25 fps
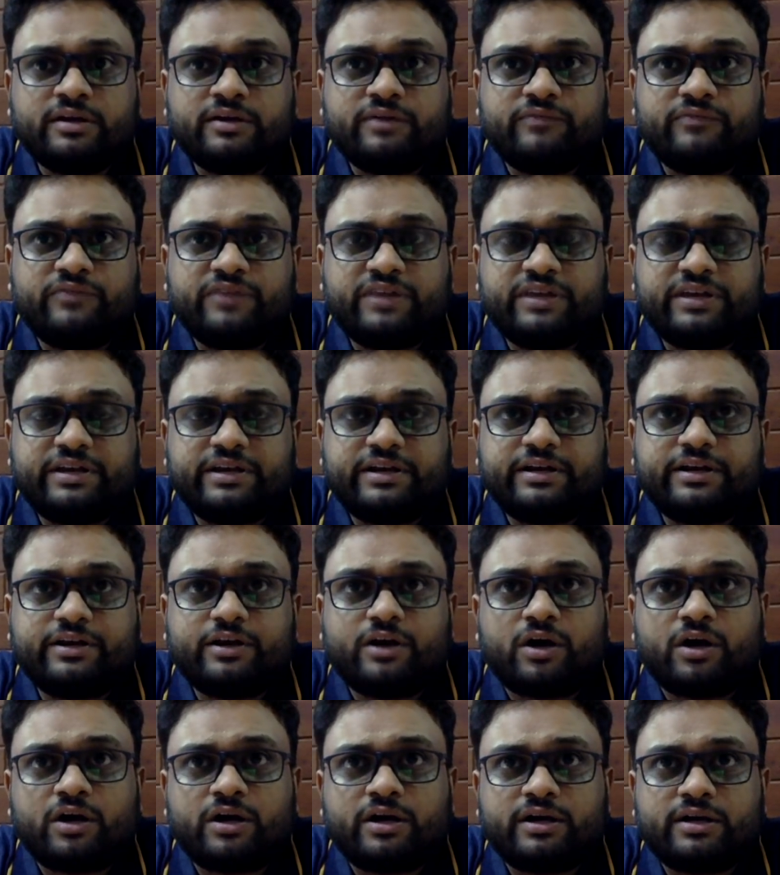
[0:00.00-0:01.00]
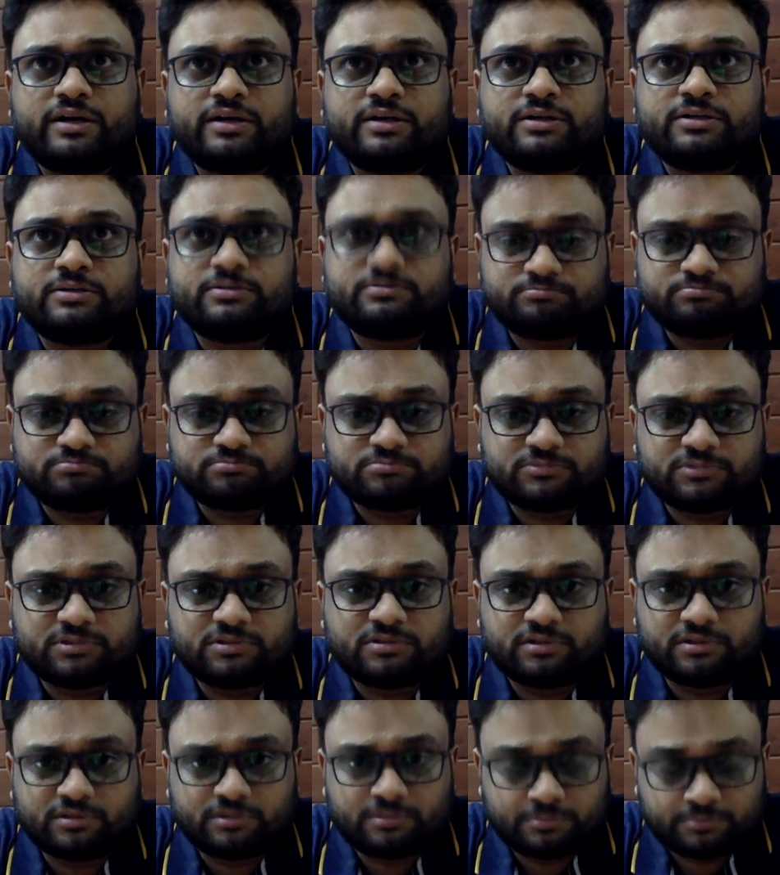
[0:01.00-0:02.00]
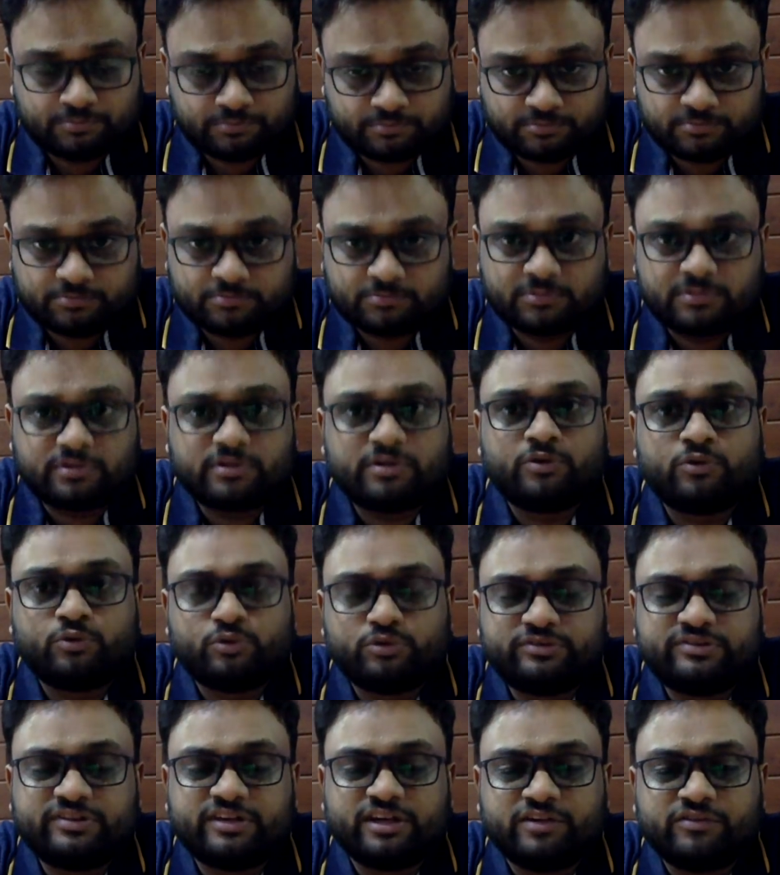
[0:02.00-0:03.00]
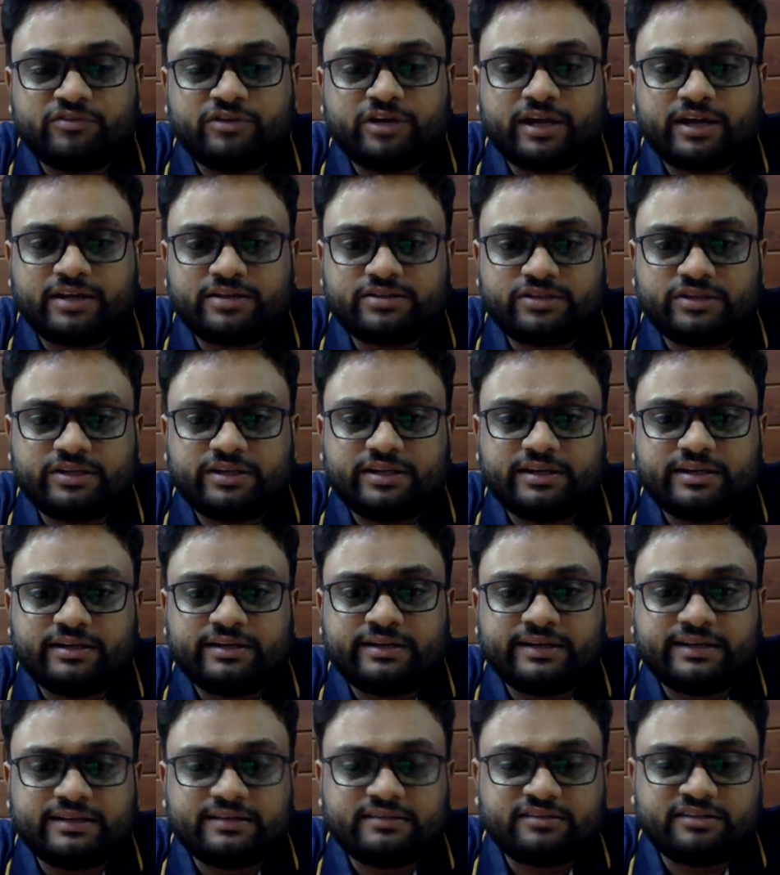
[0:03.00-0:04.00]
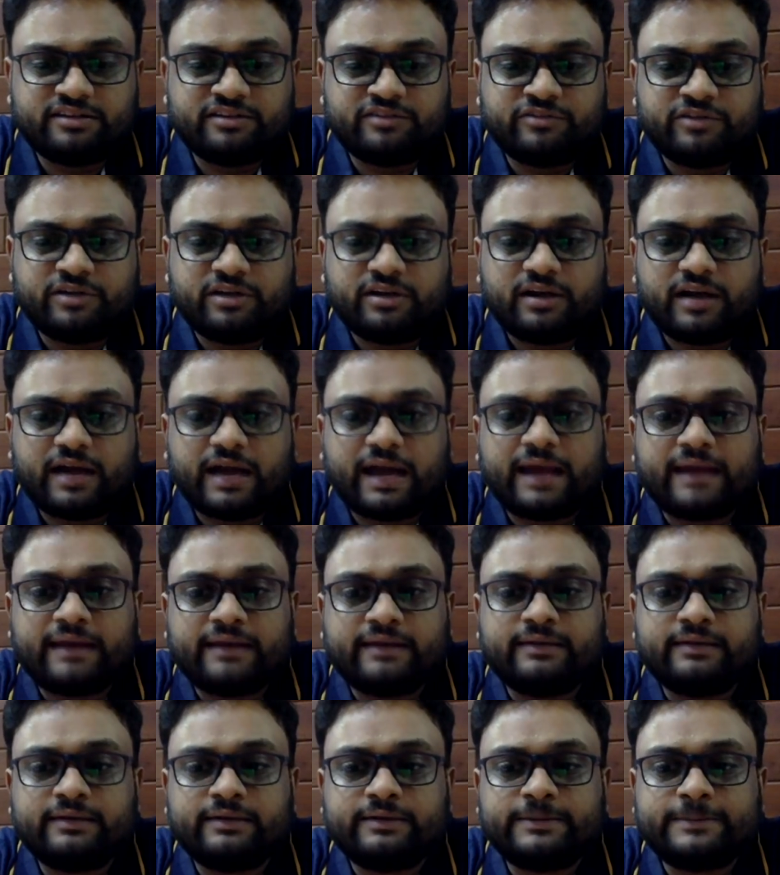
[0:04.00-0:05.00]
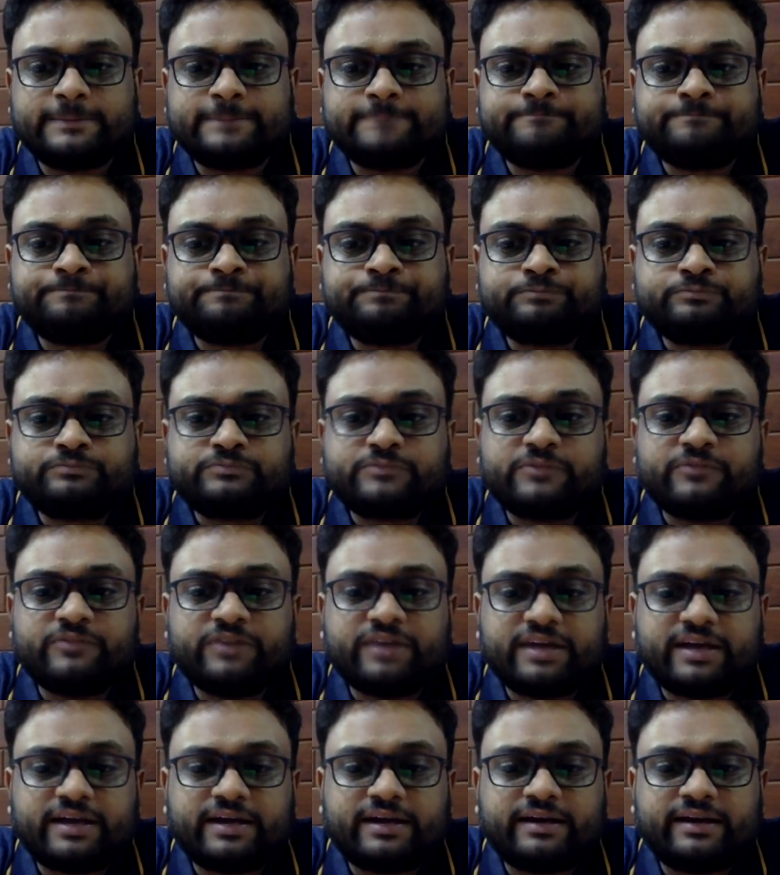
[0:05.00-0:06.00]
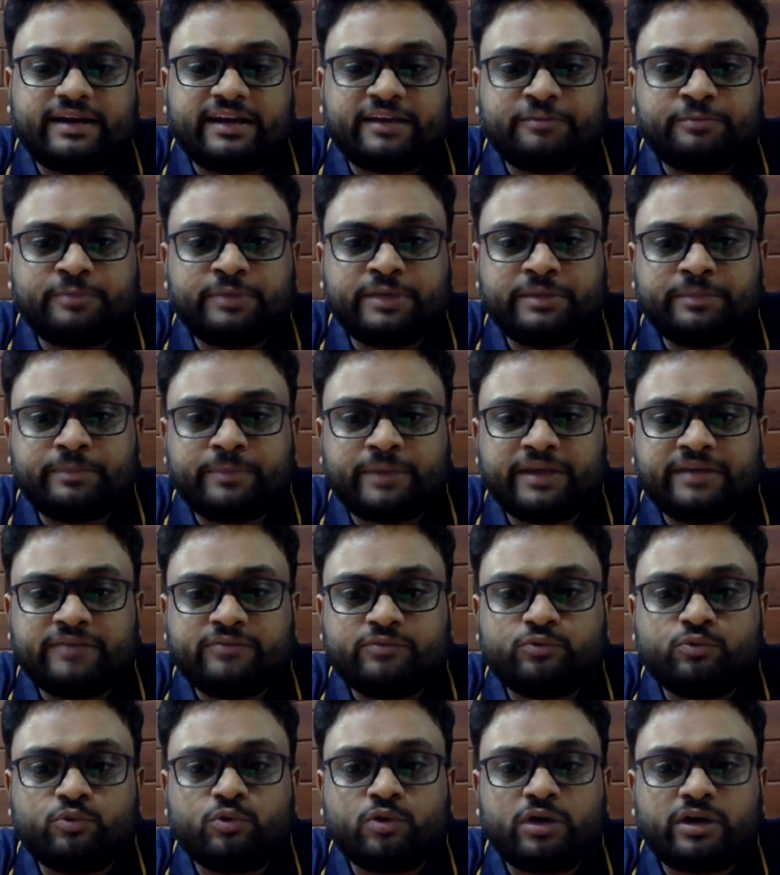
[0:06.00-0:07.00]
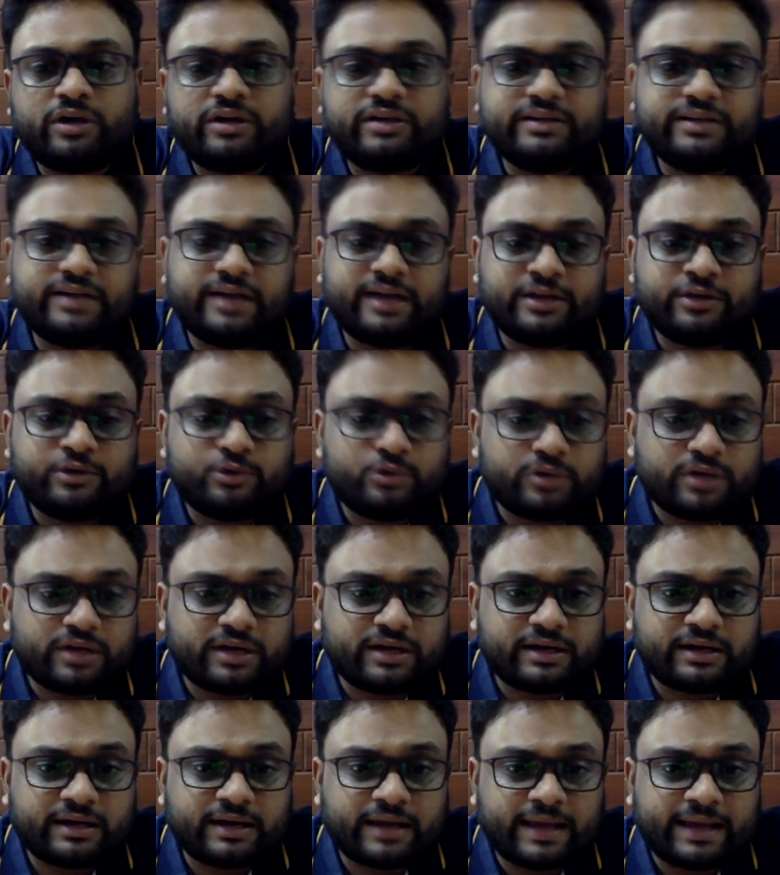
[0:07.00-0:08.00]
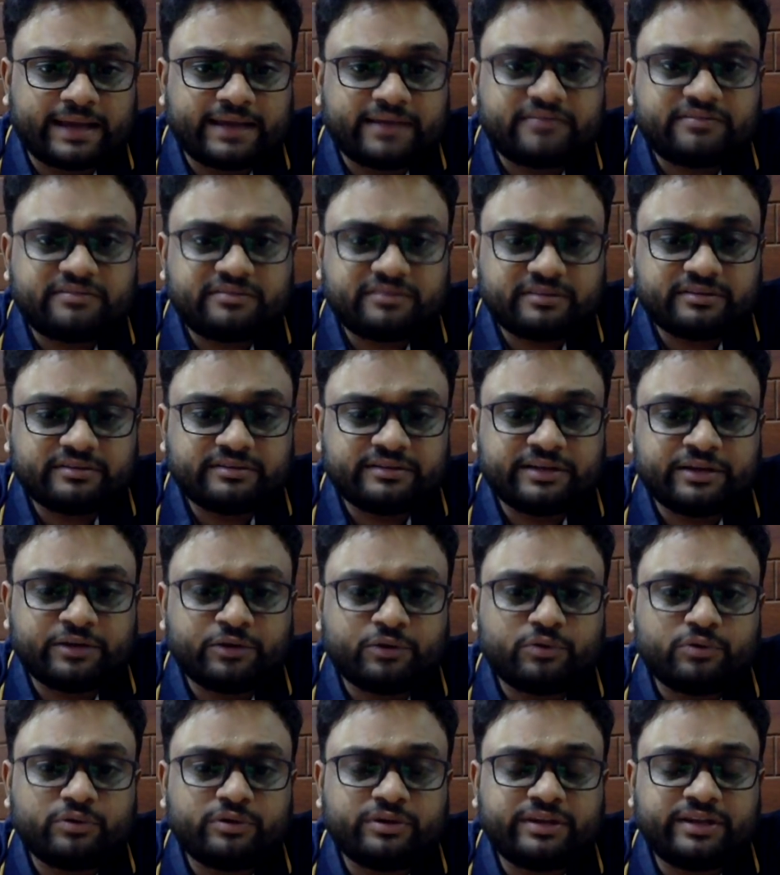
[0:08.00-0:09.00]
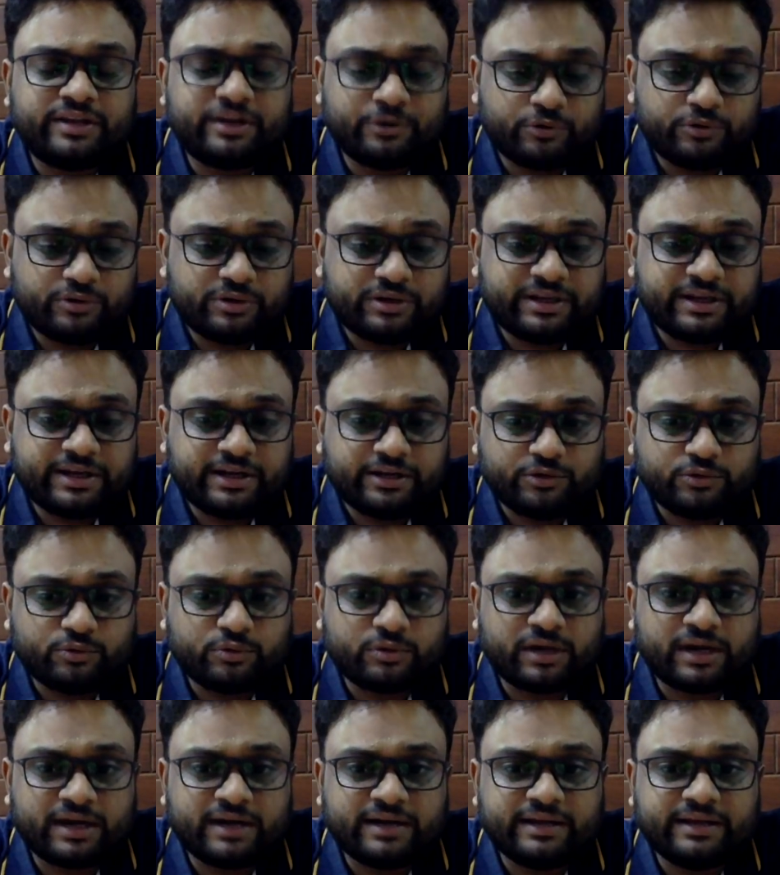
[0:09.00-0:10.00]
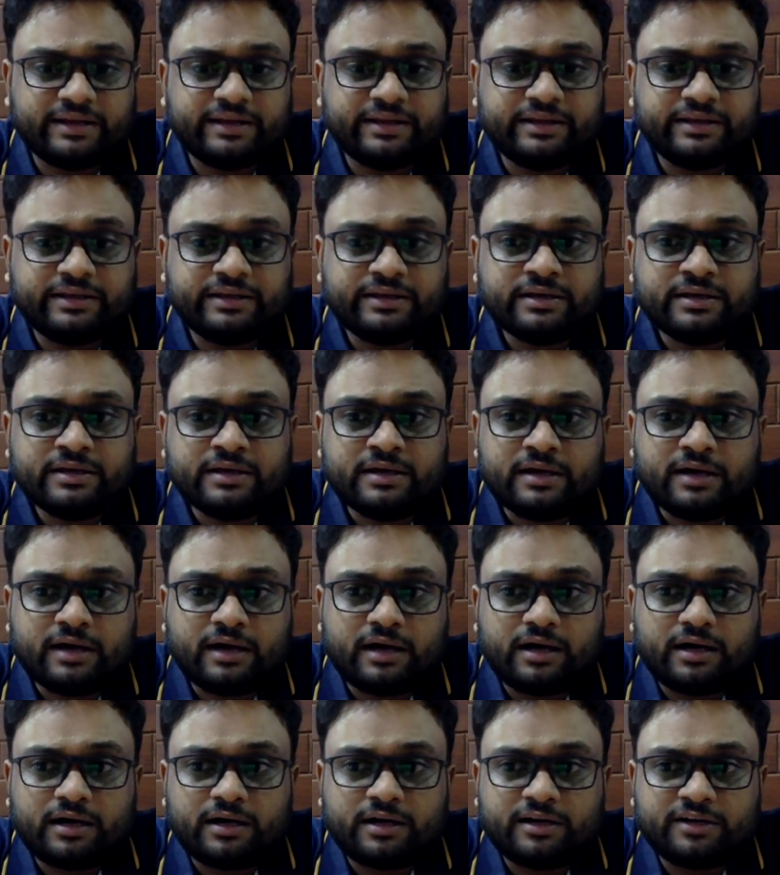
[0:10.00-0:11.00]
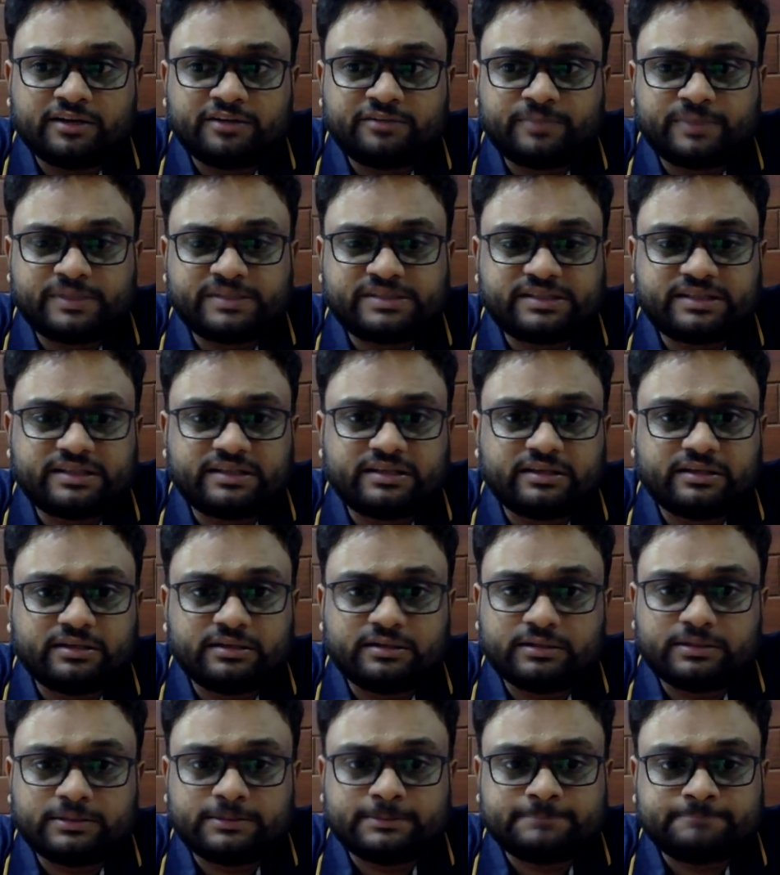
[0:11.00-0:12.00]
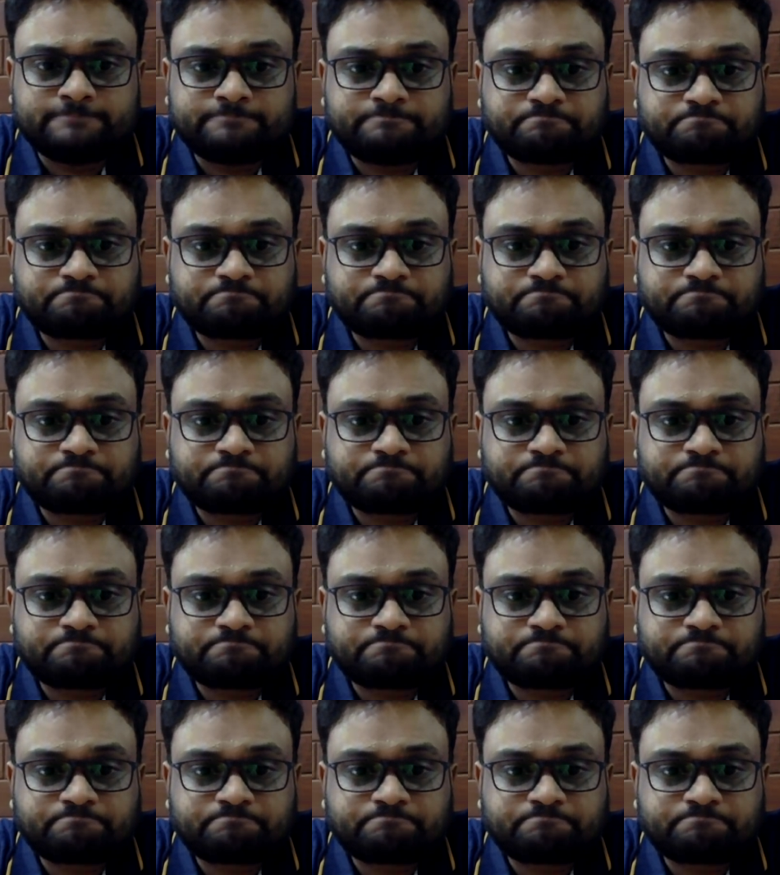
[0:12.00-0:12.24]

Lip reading: We did it on a good server, actually, a Dell server, and we had Raspberry Pis, who are the IOTA clients. They don't need to run any special